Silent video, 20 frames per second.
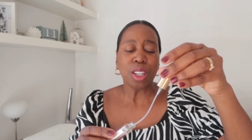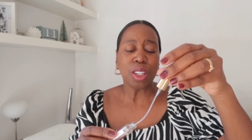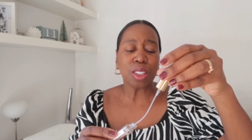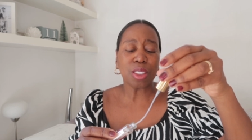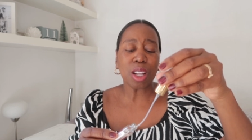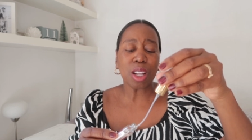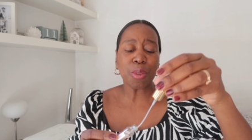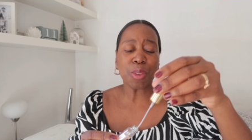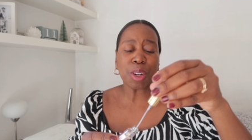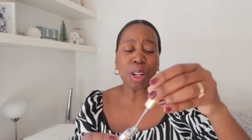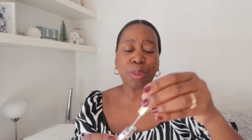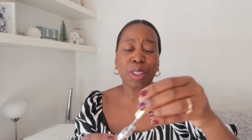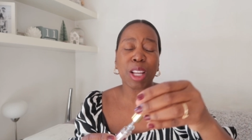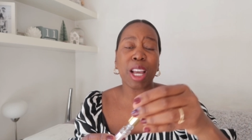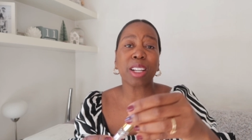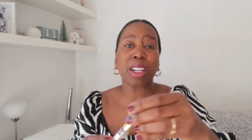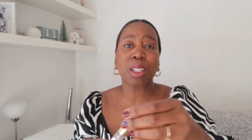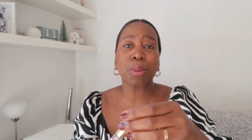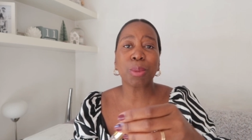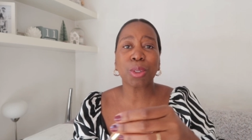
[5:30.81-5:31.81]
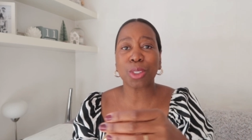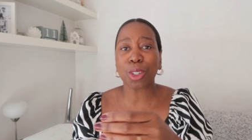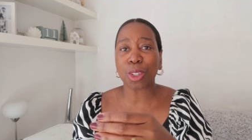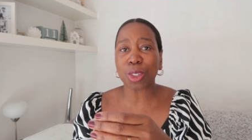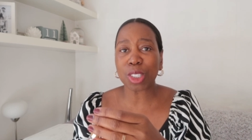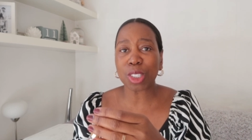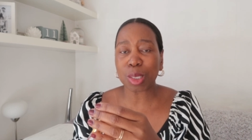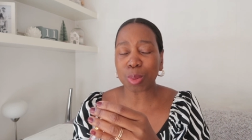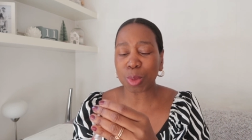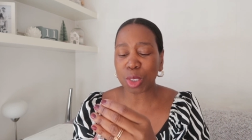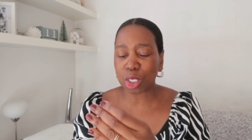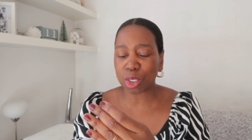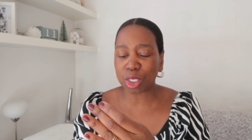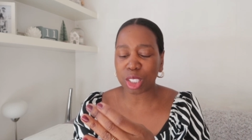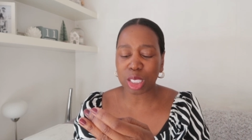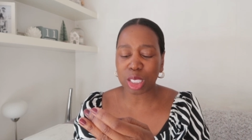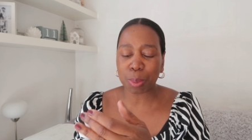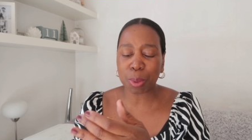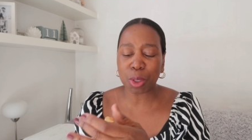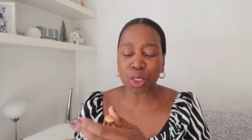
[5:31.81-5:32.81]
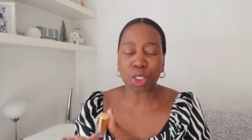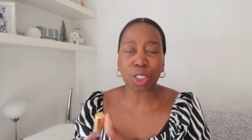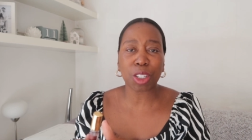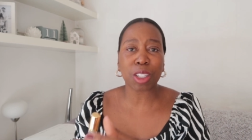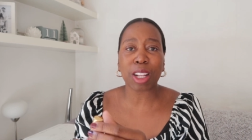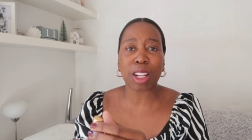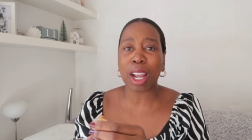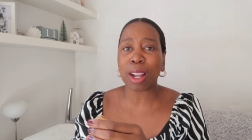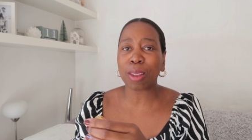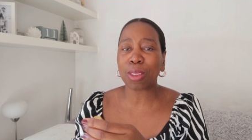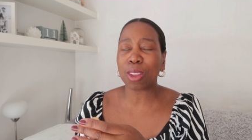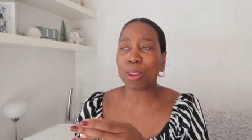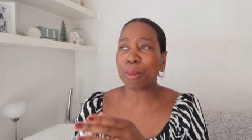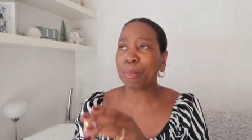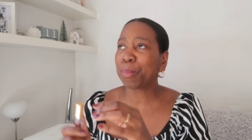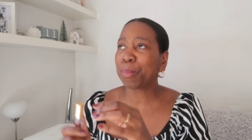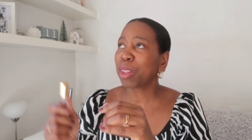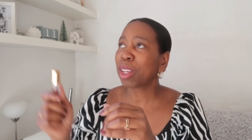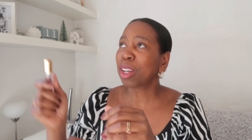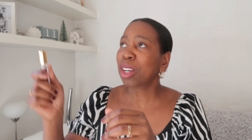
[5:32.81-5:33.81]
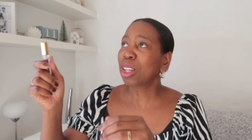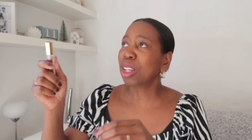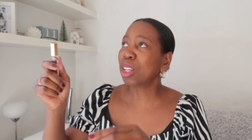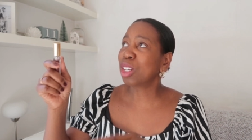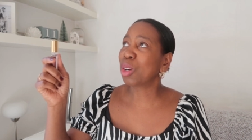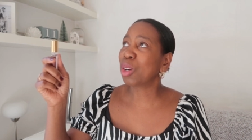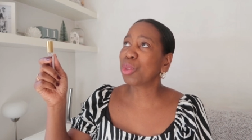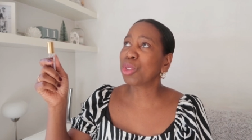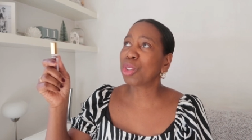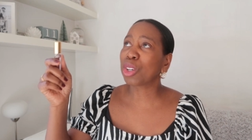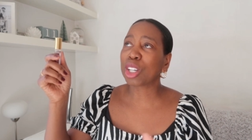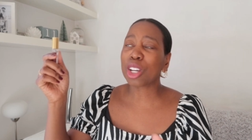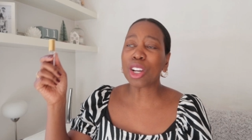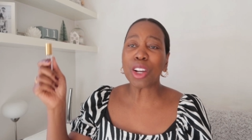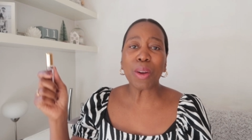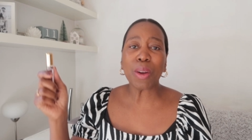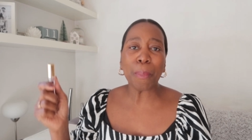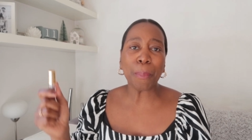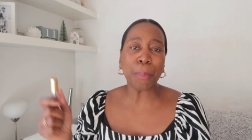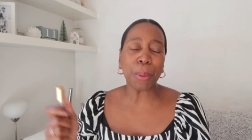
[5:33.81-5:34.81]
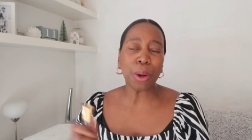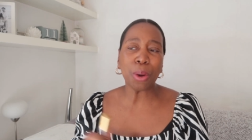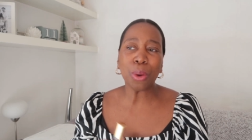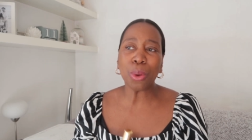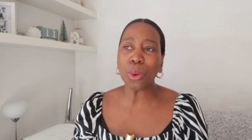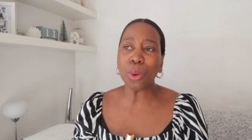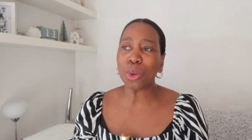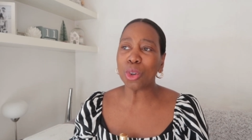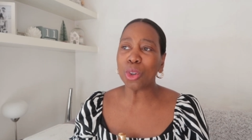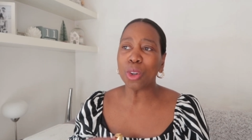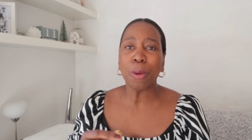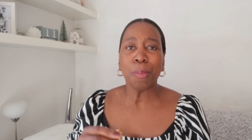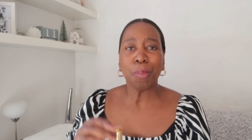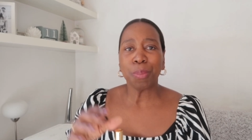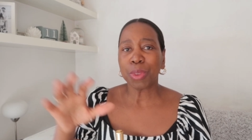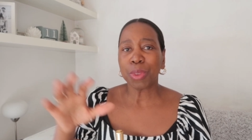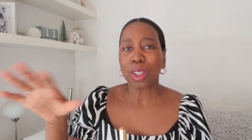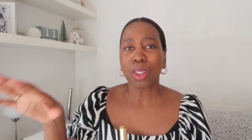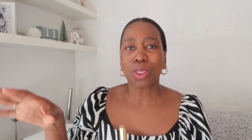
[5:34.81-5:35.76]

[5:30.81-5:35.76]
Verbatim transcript: You don't even have to hang them on your Christmas tree. I suppose you can hang them, you know, on your curtain pole or